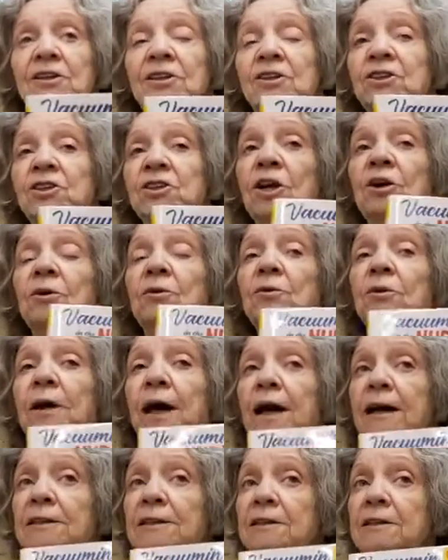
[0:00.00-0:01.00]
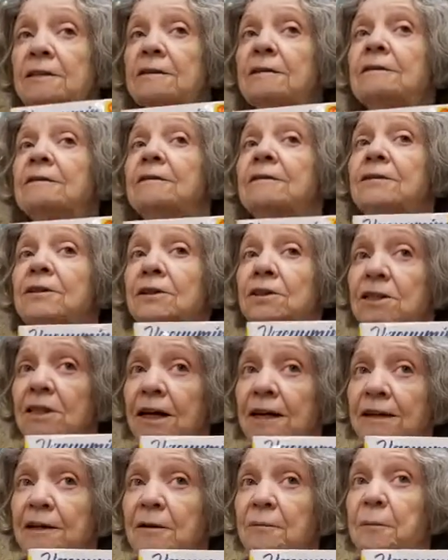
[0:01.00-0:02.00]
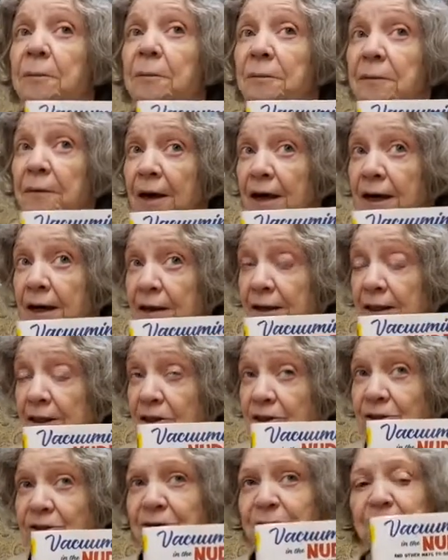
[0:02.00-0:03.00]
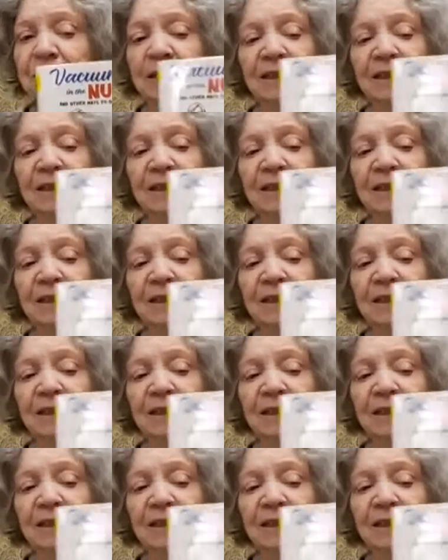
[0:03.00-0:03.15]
So as the title may lead you to believe.